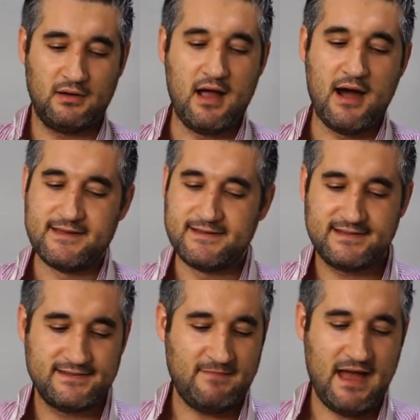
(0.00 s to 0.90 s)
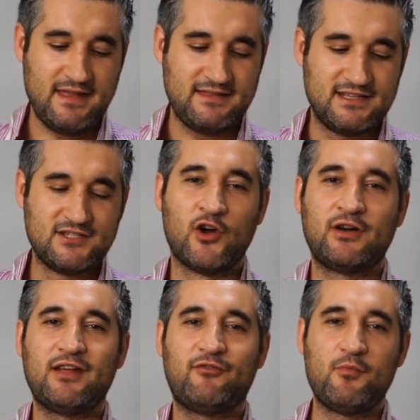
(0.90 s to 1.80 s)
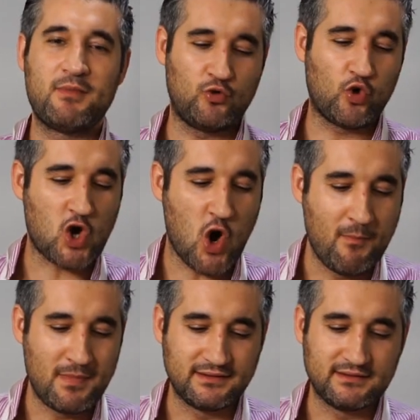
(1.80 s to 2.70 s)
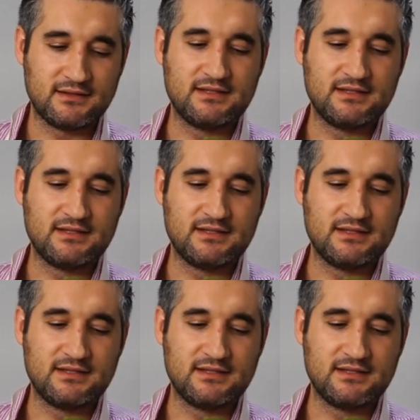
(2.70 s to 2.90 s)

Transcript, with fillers: Guys, uh, there's no need for me to comment.